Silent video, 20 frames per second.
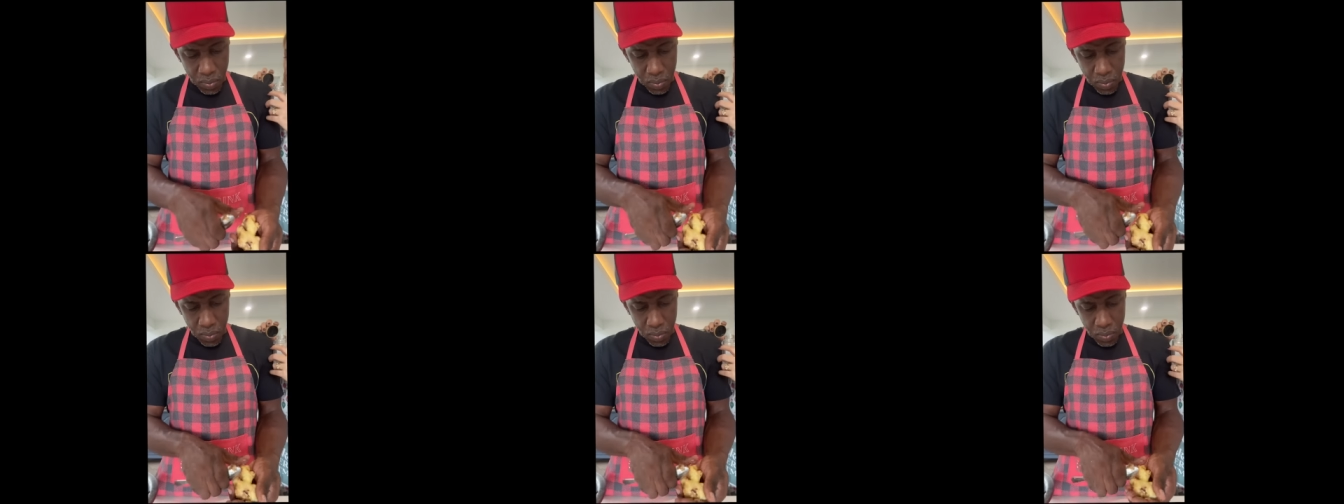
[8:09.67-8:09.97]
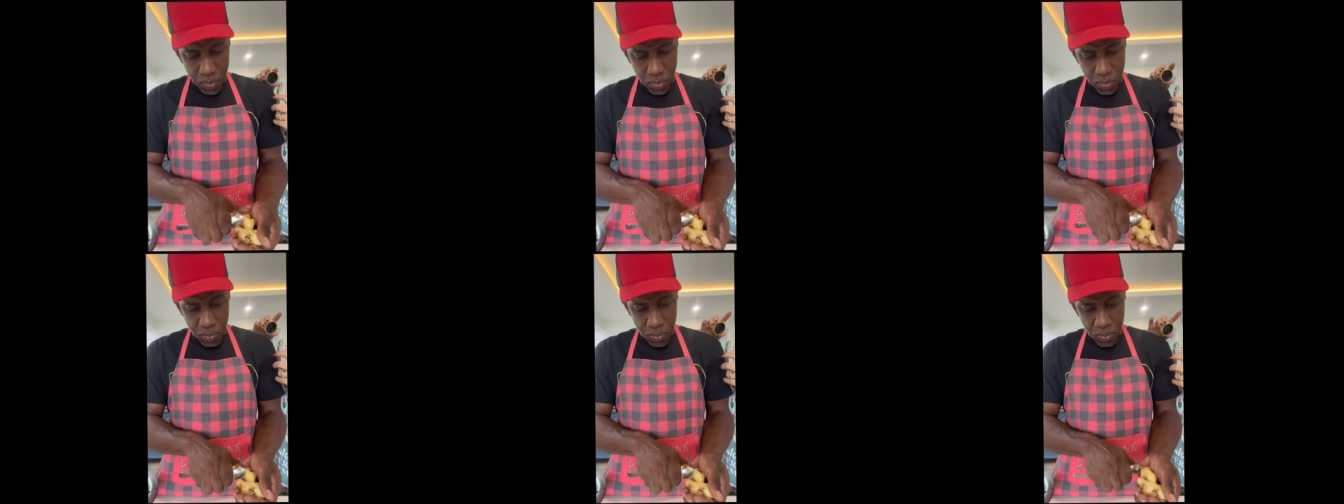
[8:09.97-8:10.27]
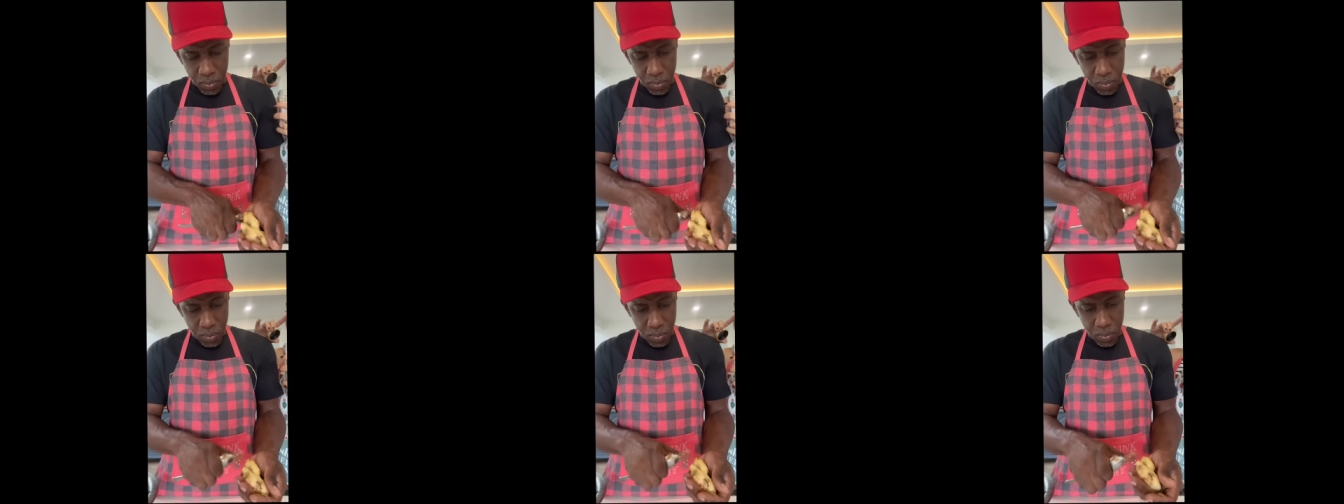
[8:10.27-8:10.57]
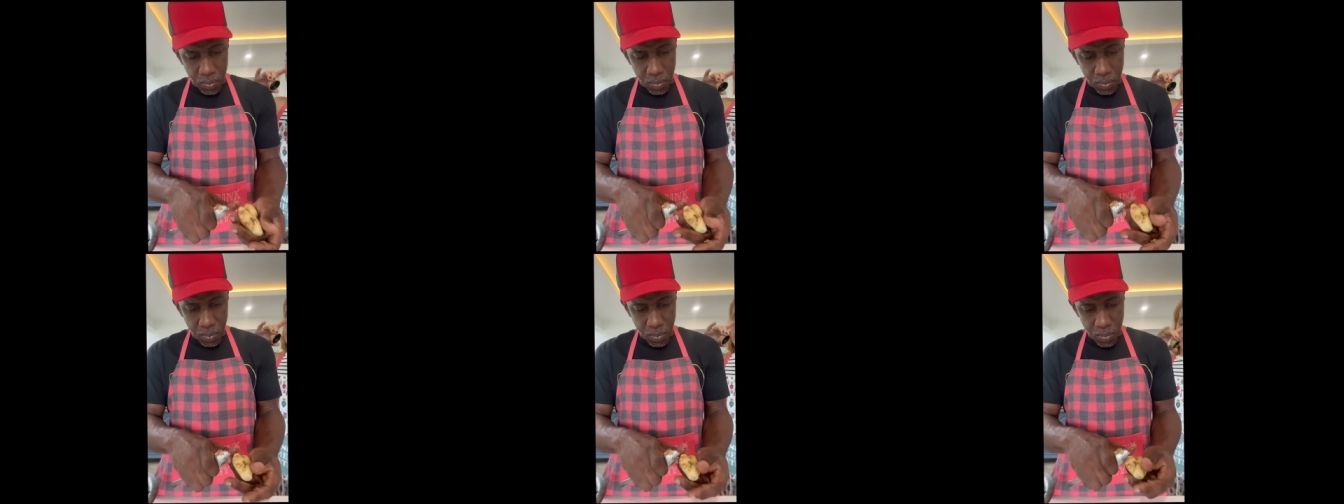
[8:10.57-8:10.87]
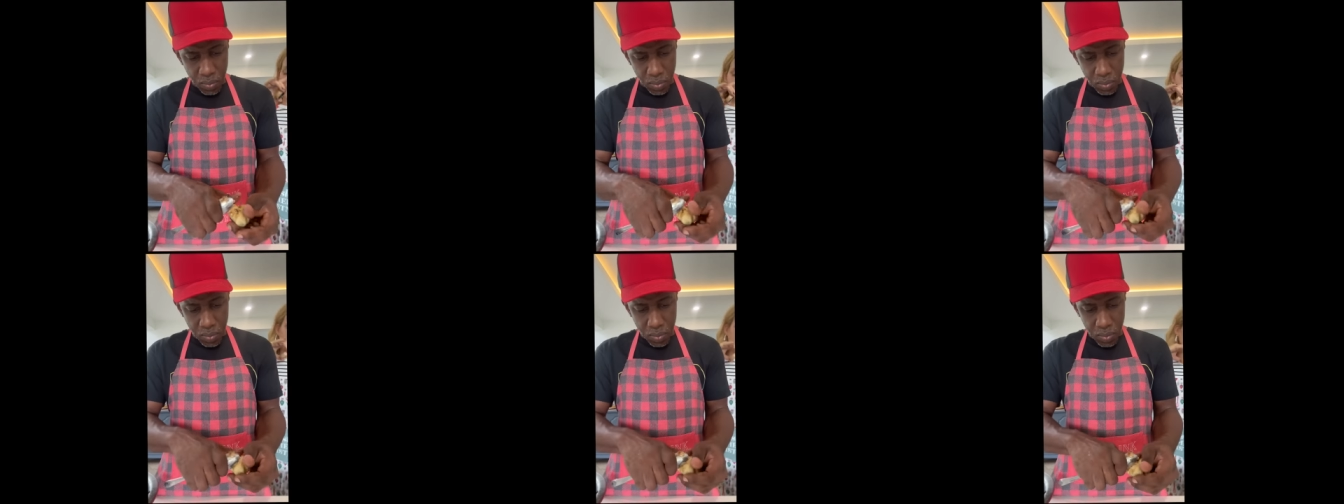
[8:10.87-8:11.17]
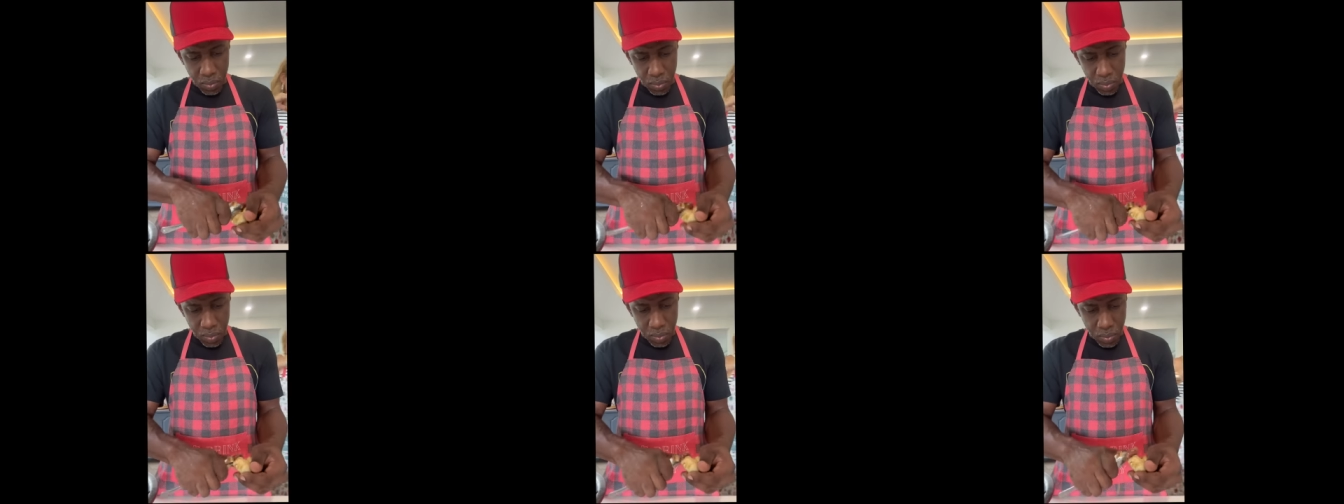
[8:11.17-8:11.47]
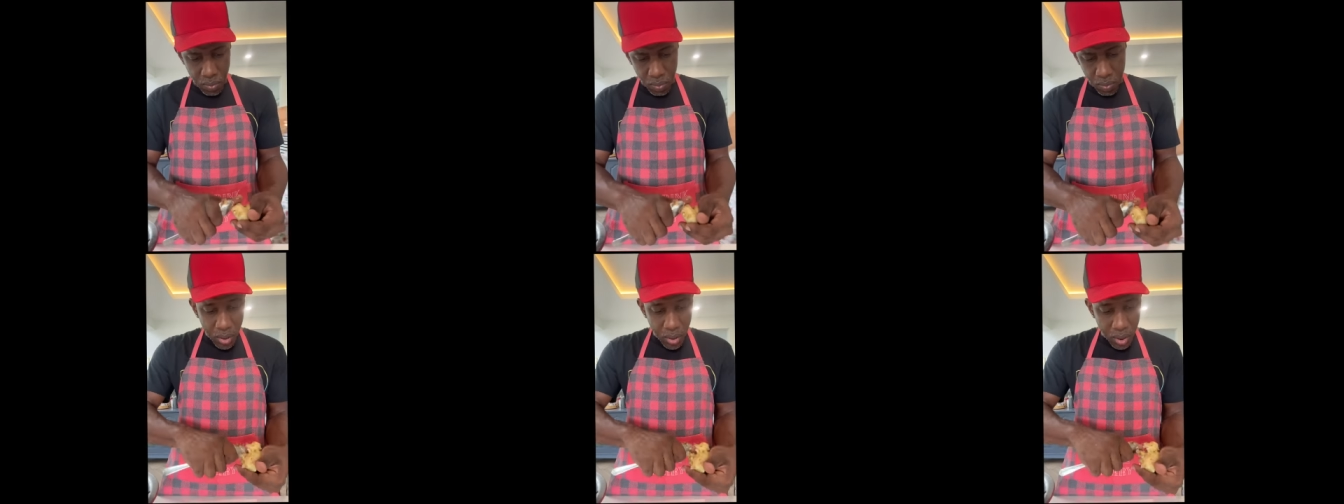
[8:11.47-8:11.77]
Now,
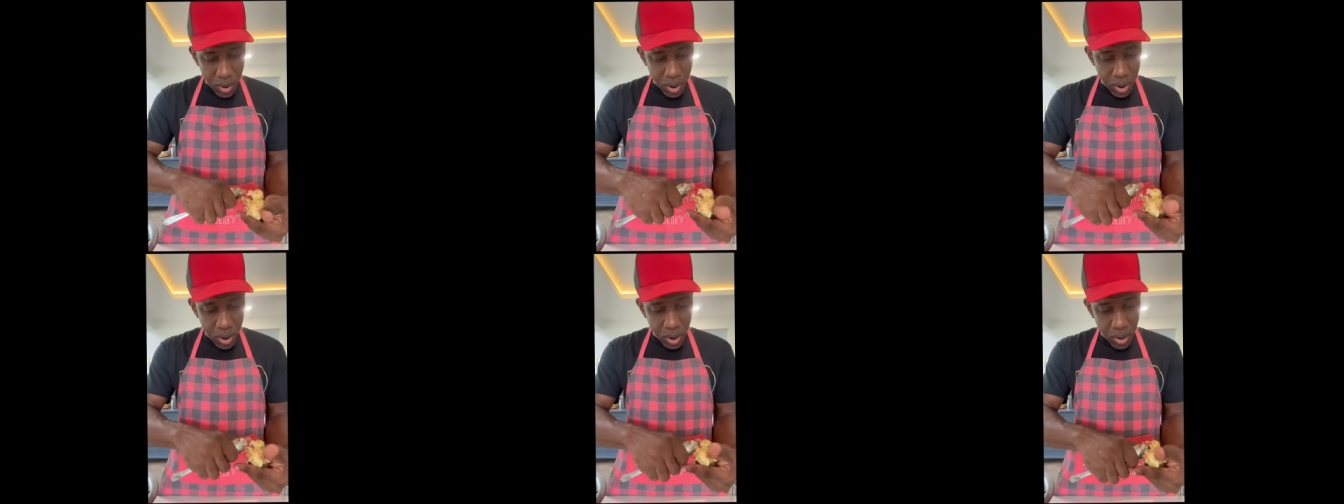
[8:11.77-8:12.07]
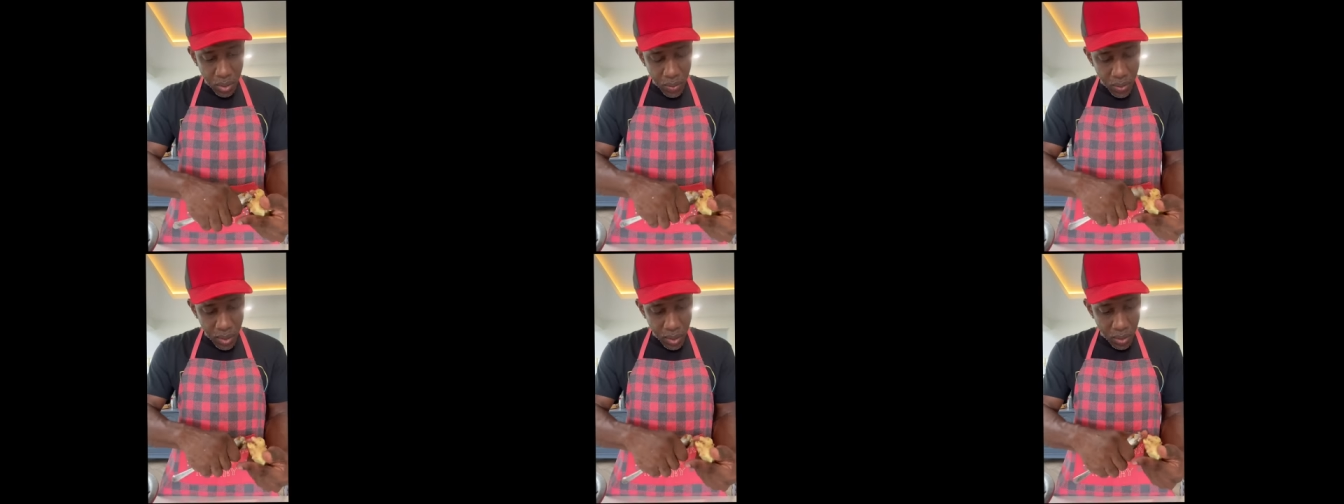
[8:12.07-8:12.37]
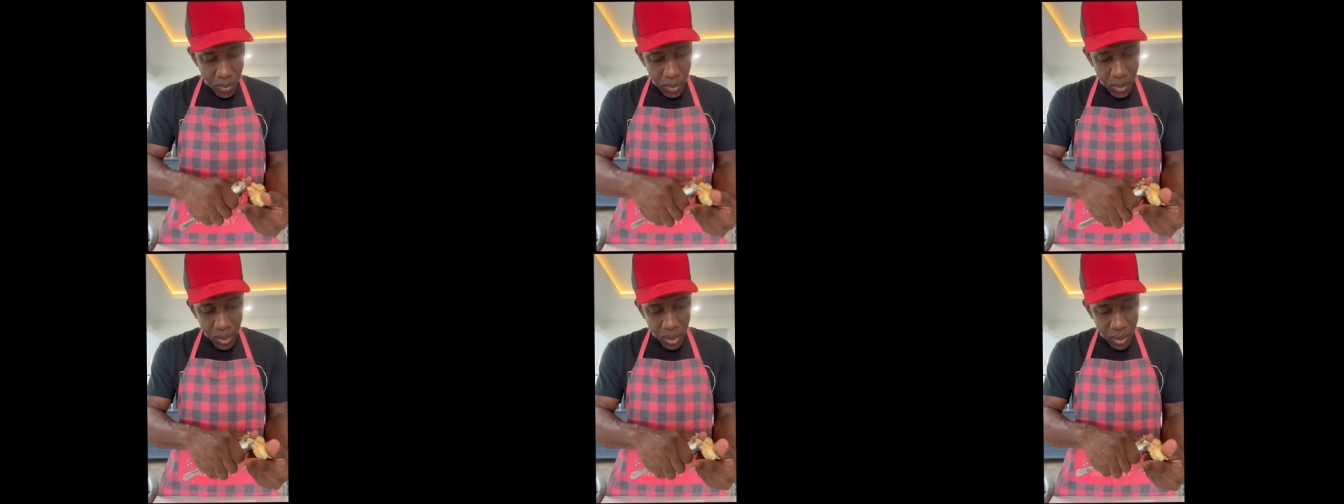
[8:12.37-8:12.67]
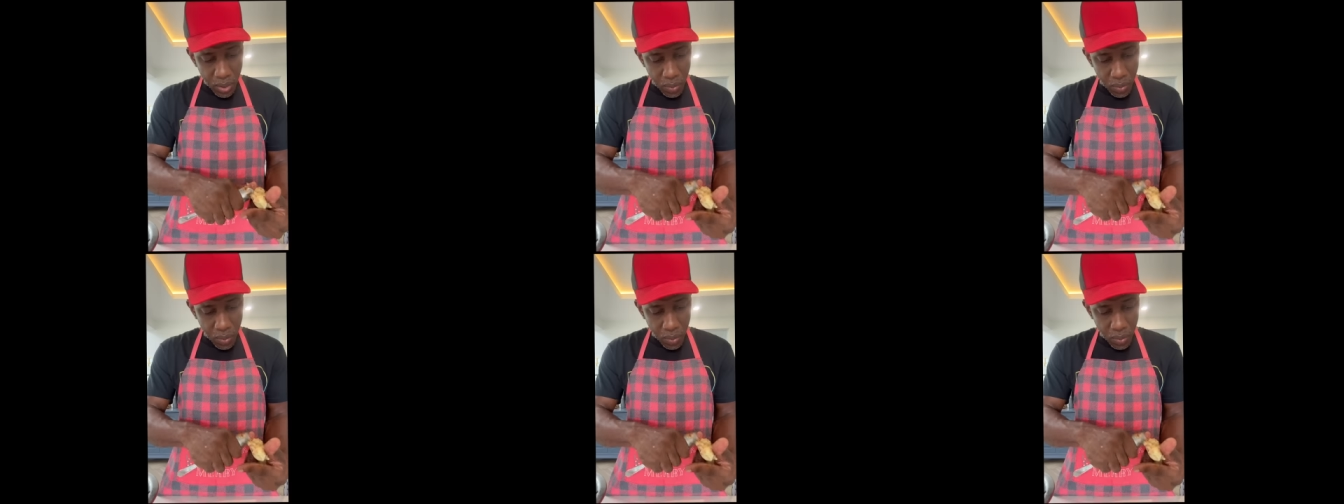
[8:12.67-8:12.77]
Ginger and Gwen.